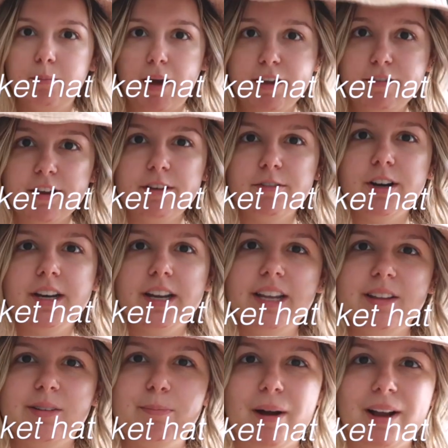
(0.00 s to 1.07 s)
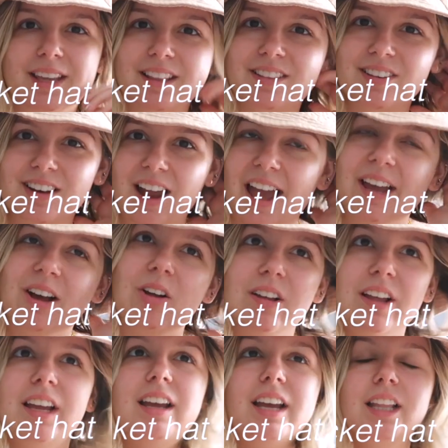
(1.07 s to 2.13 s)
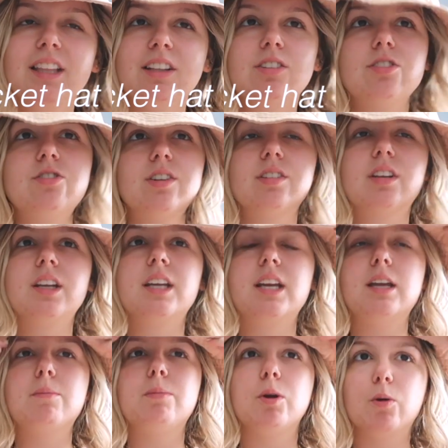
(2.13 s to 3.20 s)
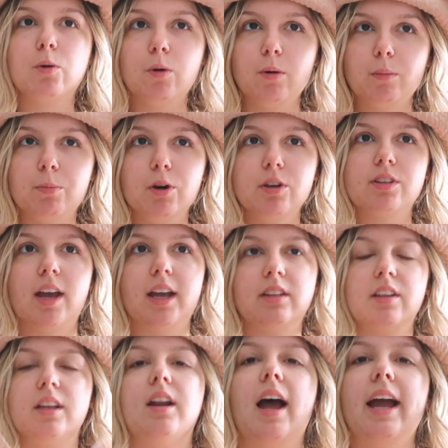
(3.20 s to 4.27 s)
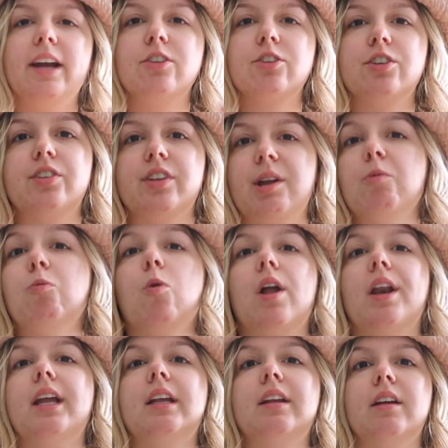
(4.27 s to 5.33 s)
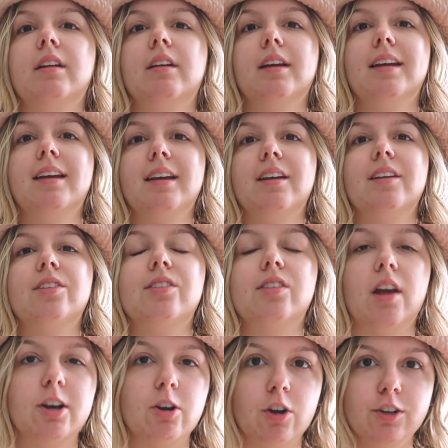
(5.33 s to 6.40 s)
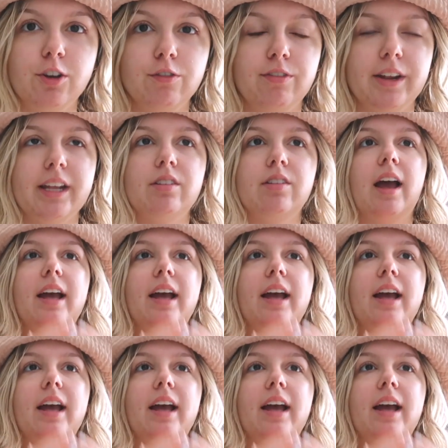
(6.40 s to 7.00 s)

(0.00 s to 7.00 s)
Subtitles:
My favorite is bucket style. This is just gonna keep you protected. I understand wanting sun on your face.